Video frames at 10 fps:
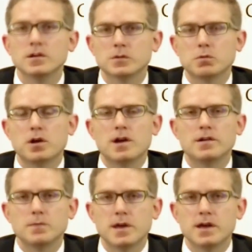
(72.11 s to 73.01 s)
supply
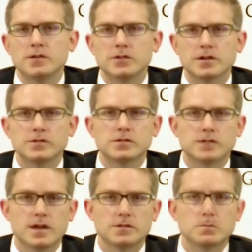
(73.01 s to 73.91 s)
and demand. So
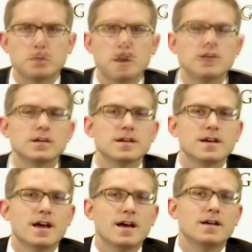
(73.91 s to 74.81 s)
that's a positive.